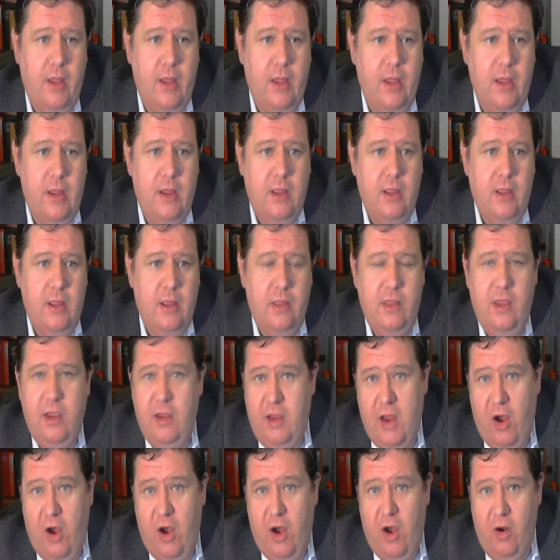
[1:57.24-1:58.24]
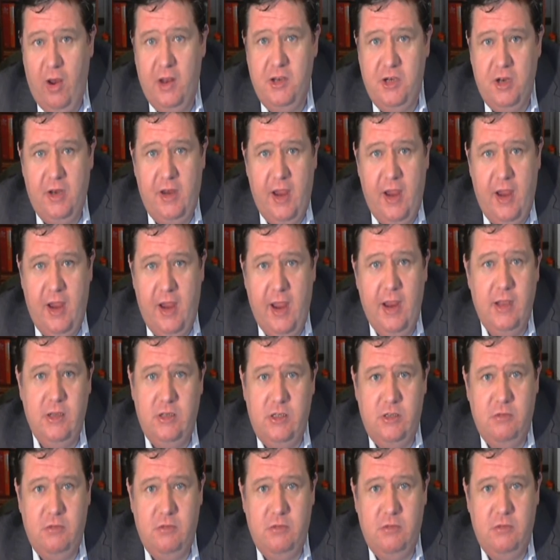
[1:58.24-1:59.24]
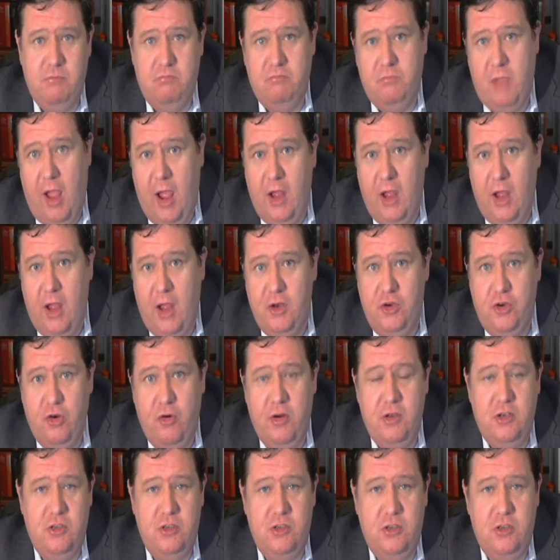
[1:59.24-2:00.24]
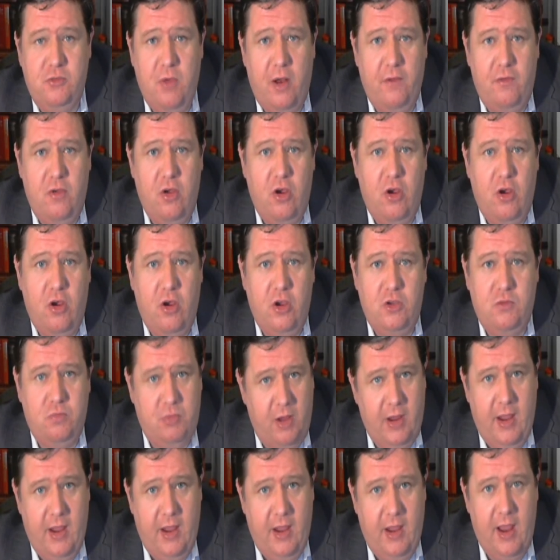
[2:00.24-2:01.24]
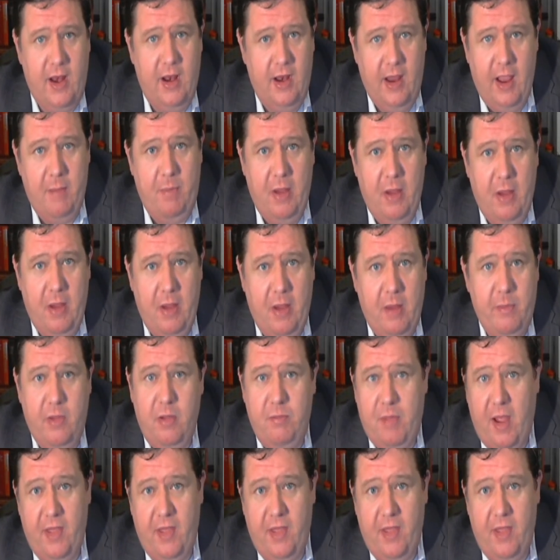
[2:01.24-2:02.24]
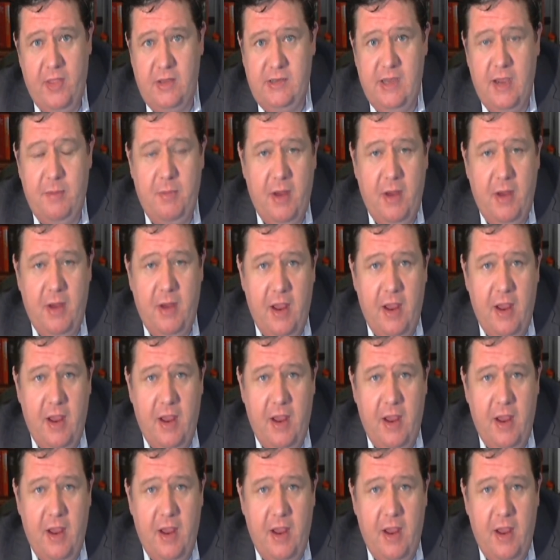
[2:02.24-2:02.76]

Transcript: The Carolingian kings had juries as well, of course, again lay people by the same name,